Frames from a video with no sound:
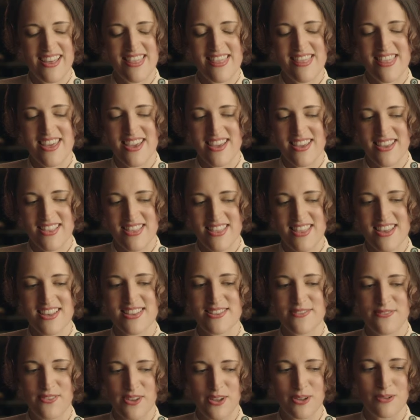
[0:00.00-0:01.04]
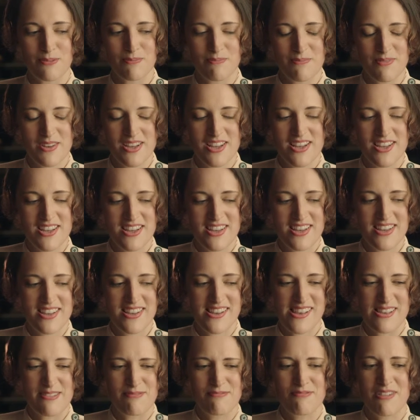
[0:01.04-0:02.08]
think this film
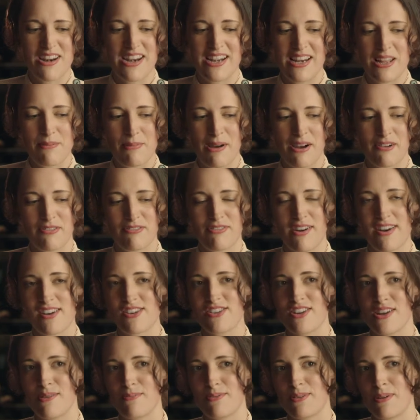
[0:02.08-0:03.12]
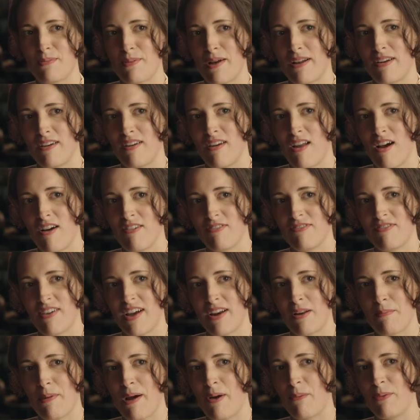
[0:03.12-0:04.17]
is really about friendships and about love
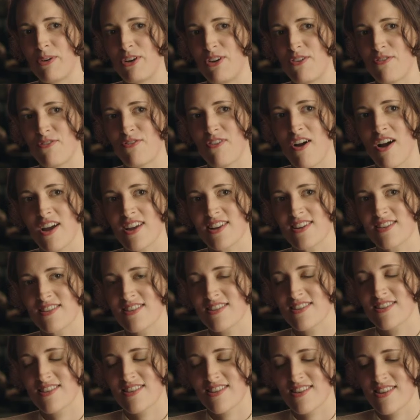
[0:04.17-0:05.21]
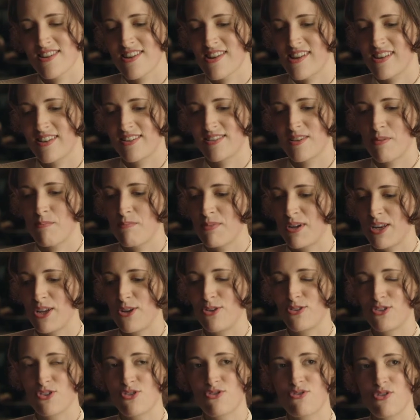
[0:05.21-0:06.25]
and about when you find somebody
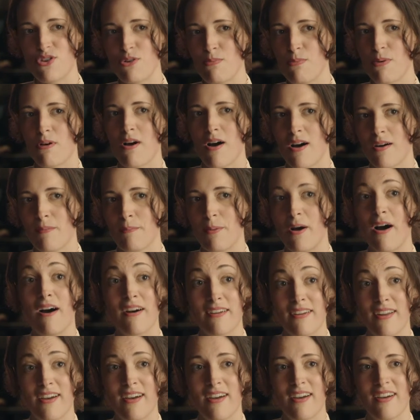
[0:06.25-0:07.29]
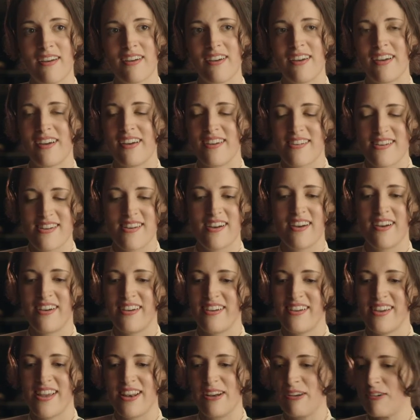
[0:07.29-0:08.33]
who's a true partner
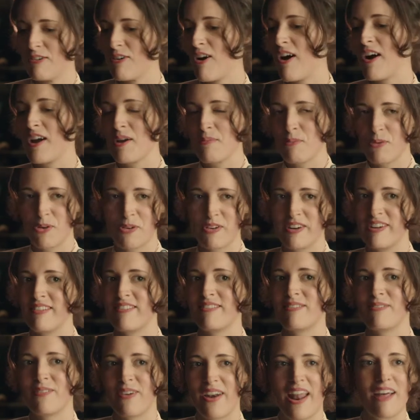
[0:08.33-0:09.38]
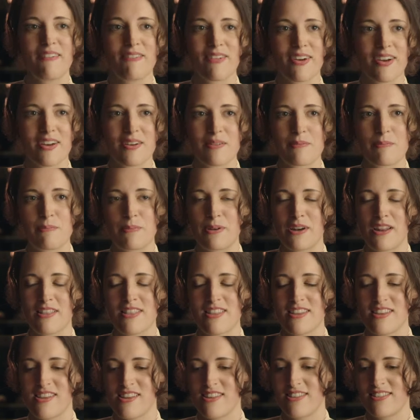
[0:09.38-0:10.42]
in crime or in whatever. But I
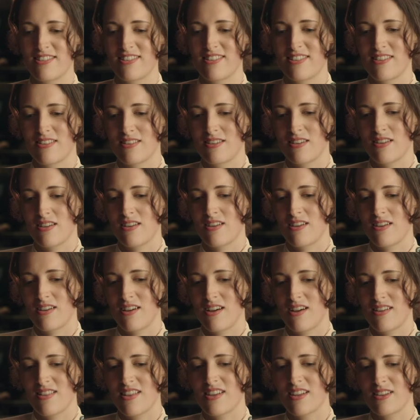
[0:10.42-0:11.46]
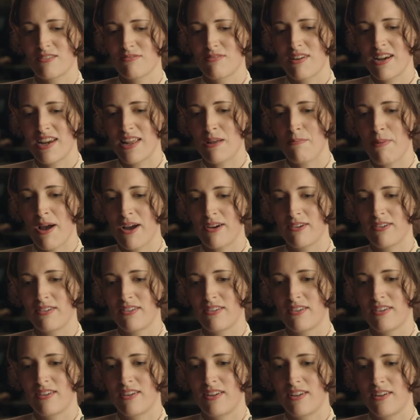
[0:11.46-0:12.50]
think it's really about
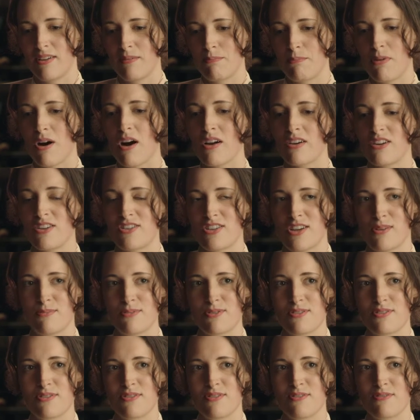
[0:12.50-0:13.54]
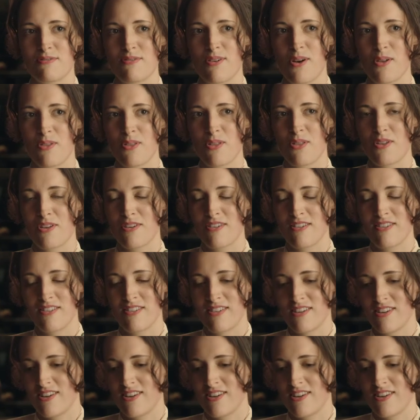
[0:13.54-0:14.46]
partnerships rather than